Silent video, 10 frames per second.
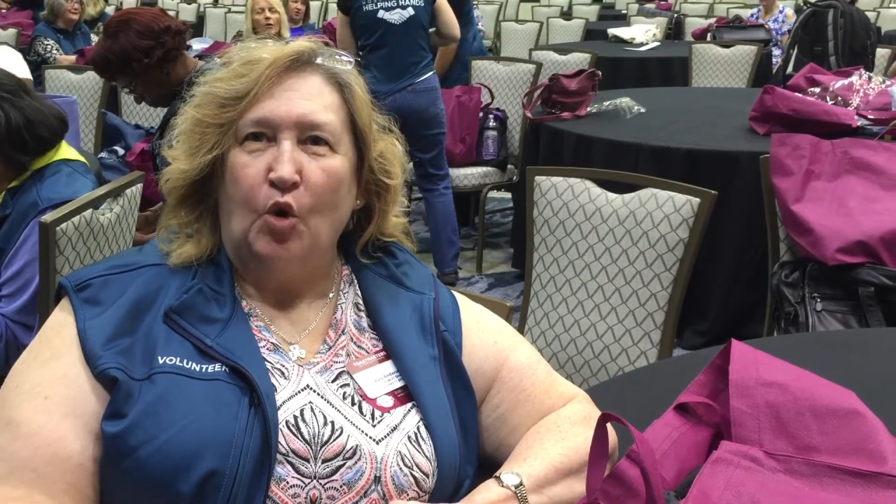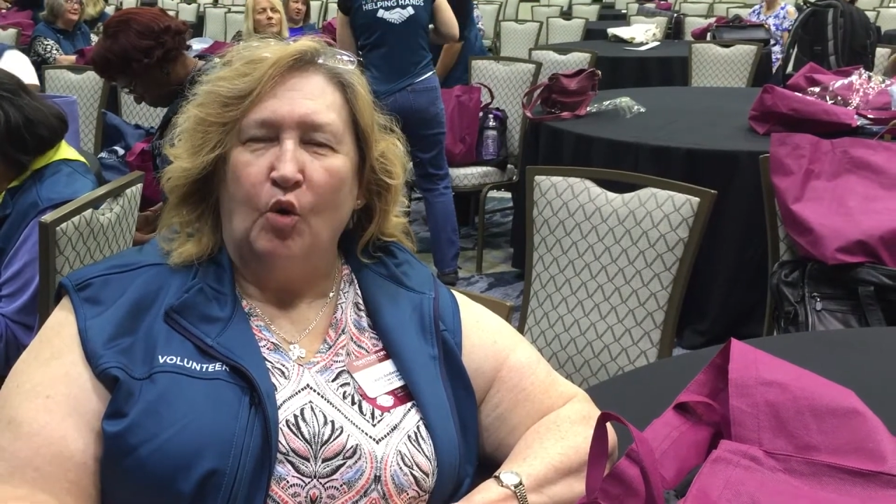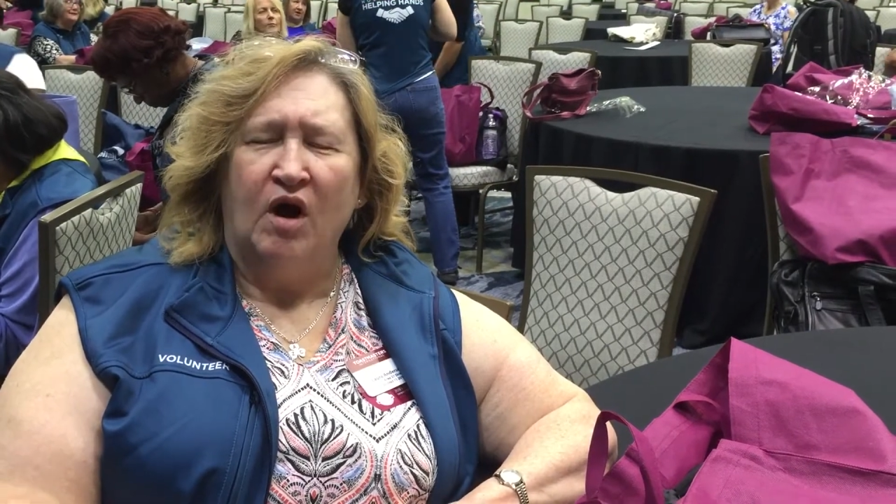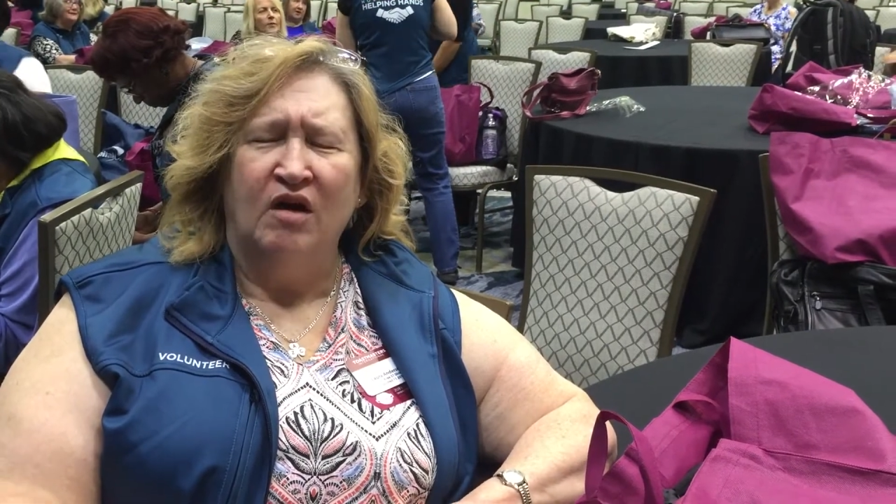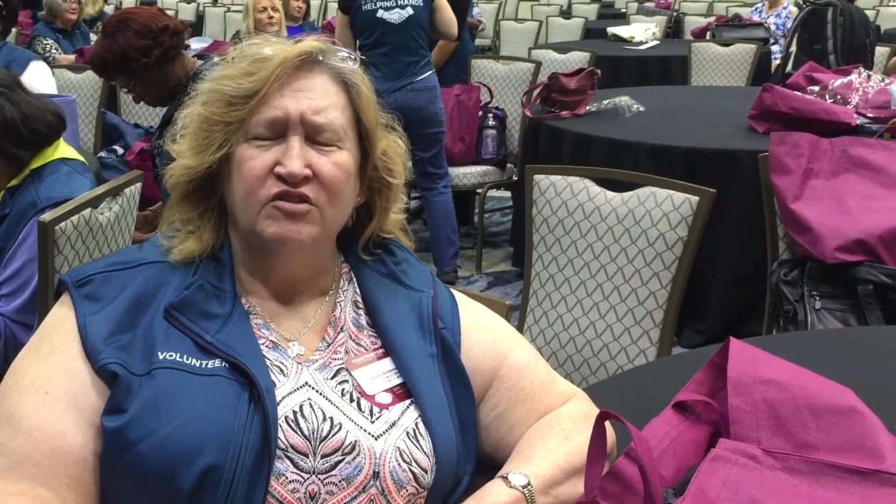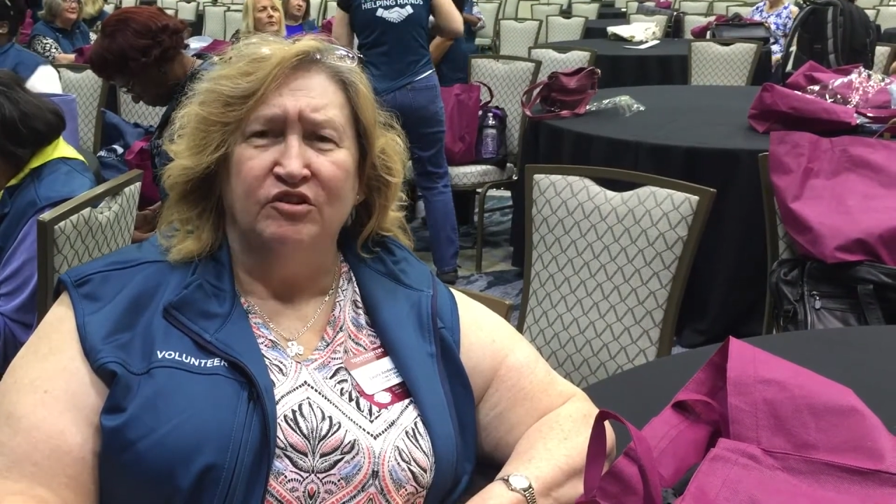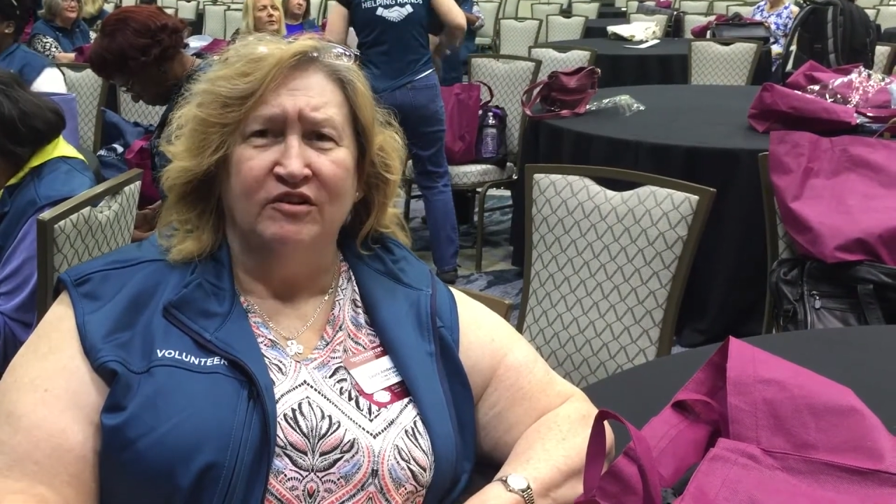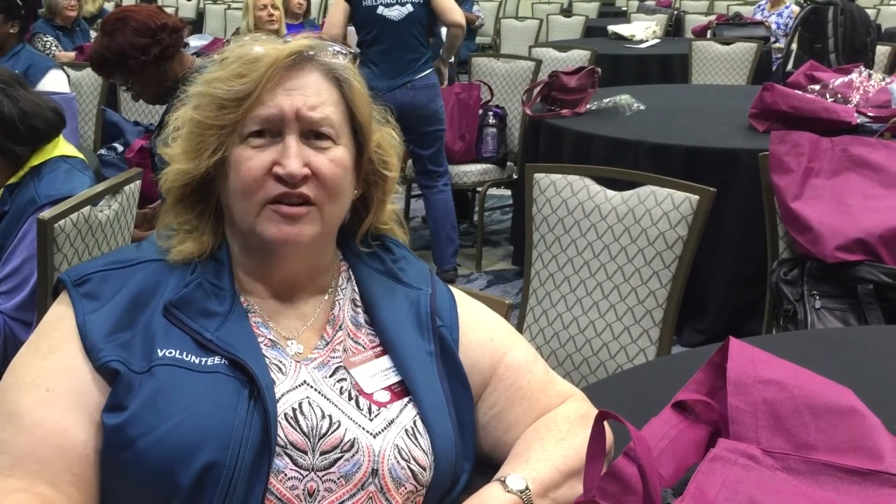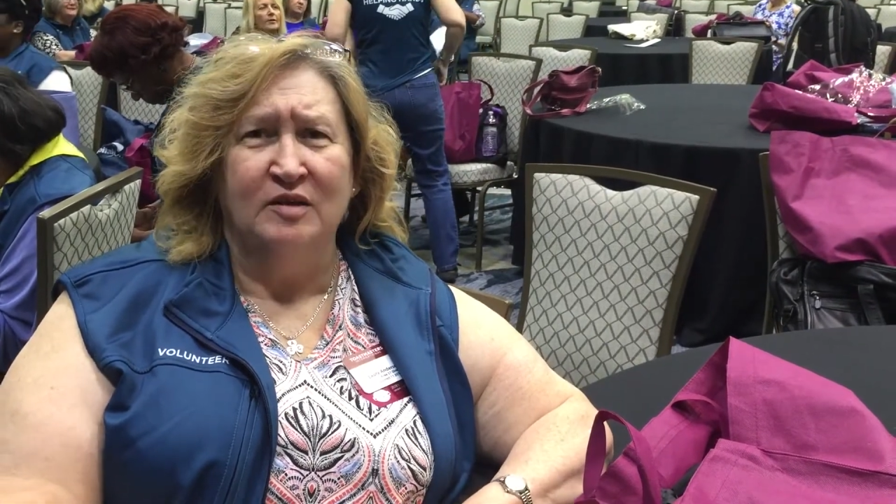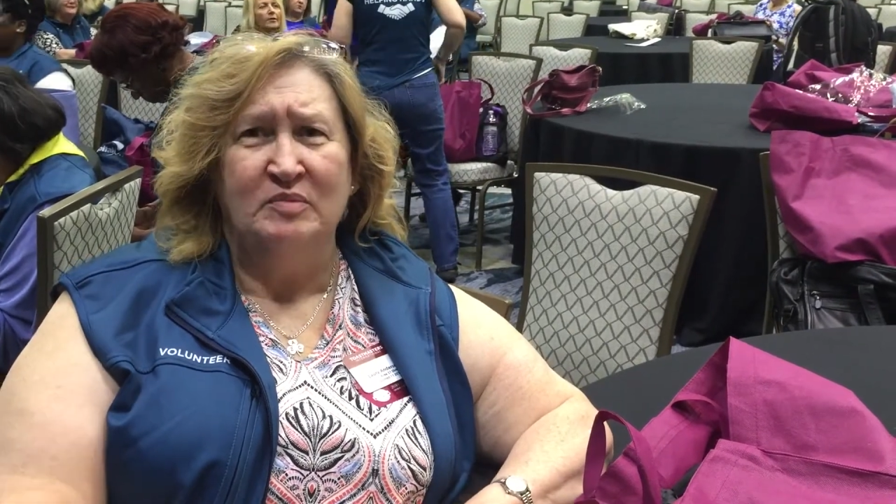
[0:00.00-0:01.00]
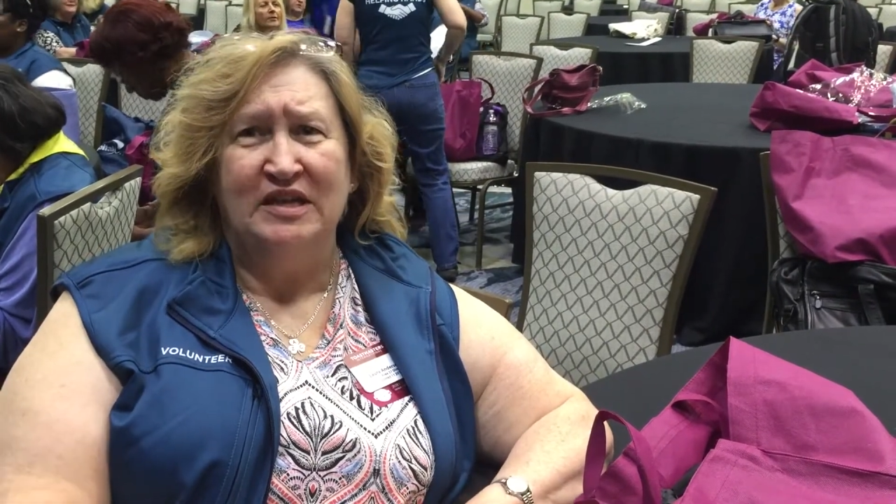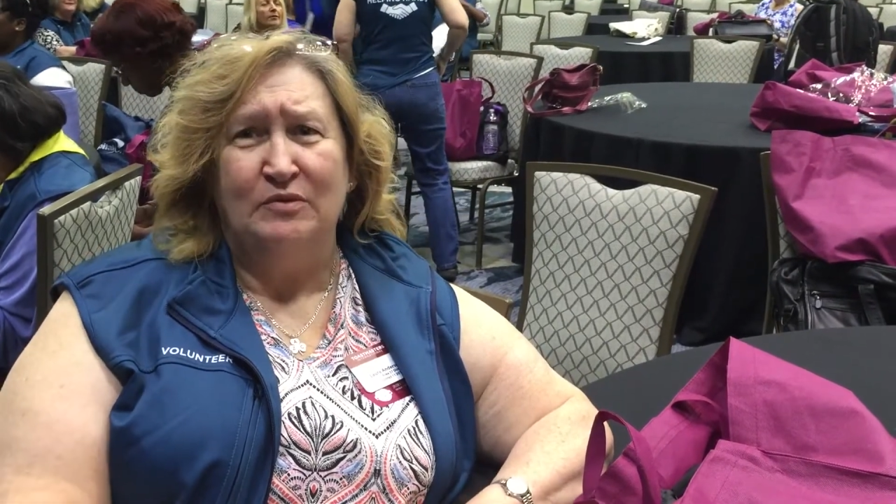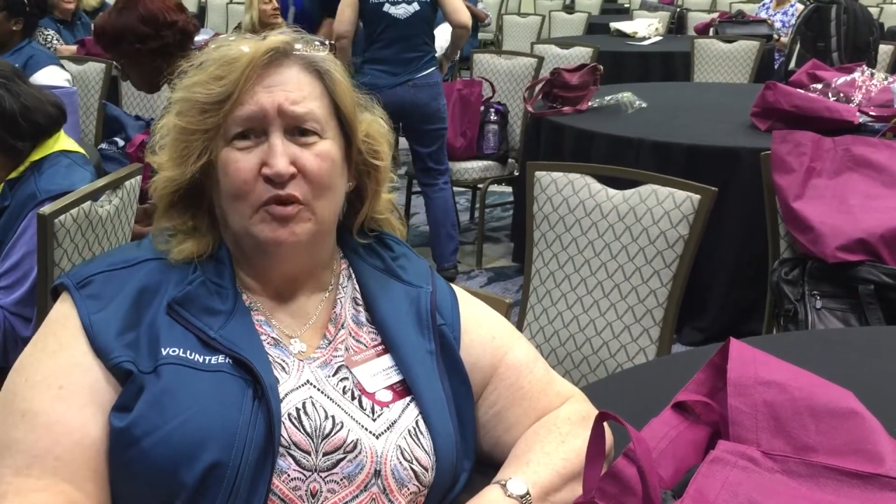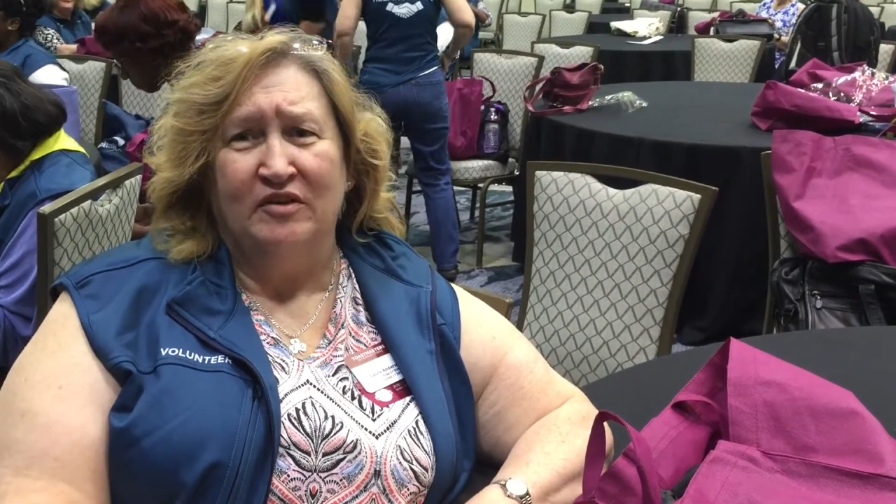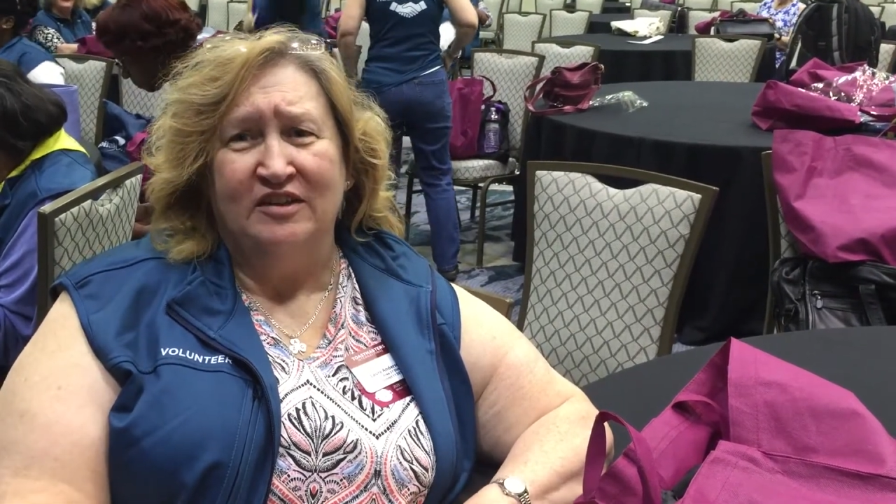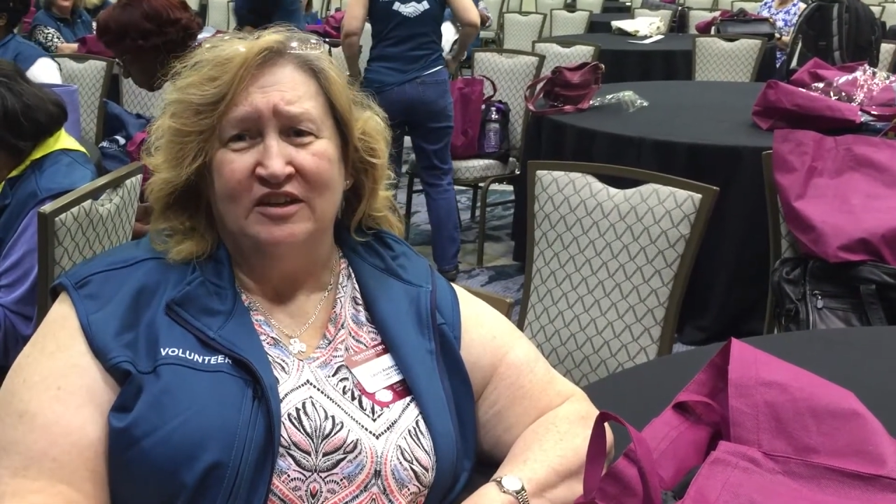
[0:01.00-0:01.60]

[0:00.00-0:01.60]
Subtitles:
Oh, you're going to be where the